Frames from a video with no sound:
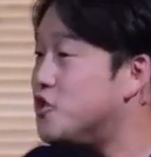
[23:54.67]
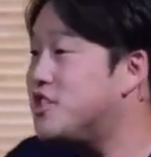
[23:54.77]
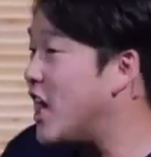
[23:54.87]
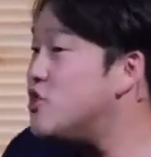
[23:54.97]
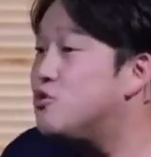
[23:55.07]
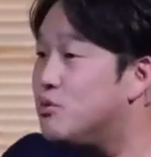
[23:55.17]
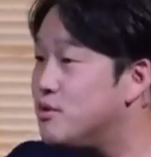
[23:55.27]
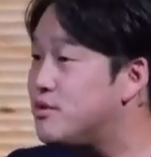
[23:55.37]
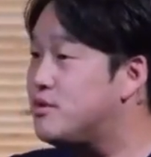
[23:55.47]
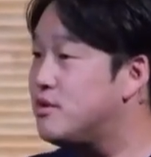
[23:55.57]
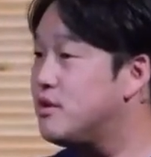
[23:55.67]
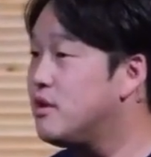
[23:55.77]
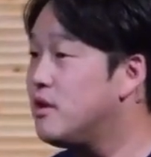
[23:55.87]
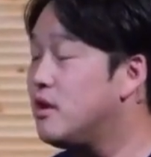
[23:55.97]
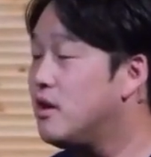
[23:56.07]
schedules,
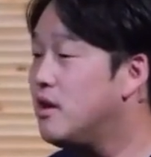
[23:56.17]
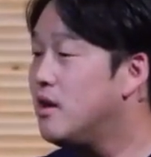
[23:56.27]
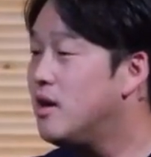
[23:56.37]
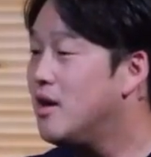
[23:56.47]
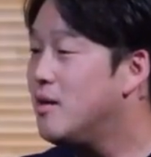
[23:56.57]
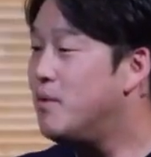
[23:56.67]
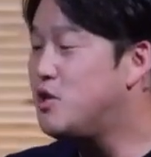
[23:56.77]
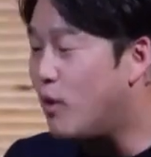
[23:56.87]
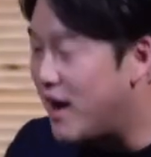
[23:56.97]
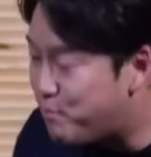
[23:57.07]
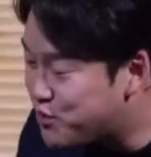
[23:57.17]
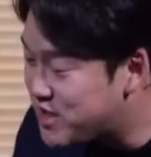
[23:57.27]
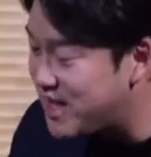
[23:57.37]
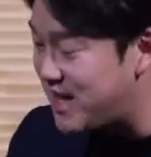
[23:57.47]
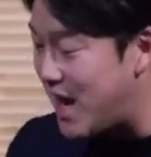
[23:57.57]
but do I
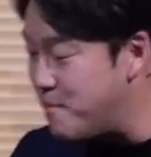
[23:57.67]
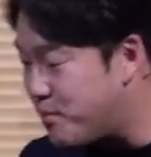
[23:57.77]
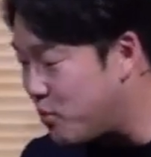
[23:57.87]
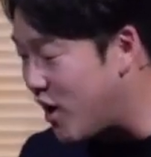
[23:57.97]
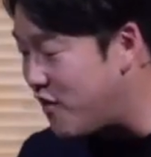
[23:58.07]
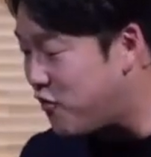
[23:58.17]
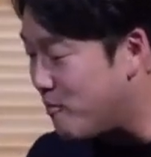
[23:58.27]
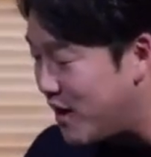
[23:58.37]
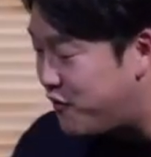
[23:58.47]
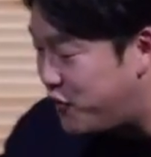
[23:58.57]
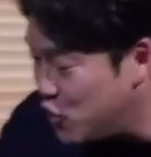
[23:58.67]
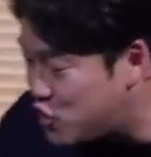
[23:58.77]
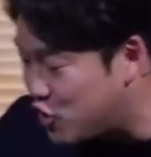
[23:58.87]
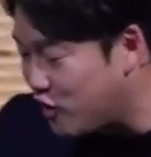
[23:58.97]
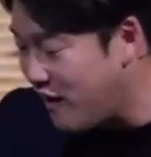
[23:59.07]
sit and pray for my
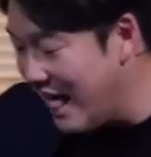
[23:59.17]
future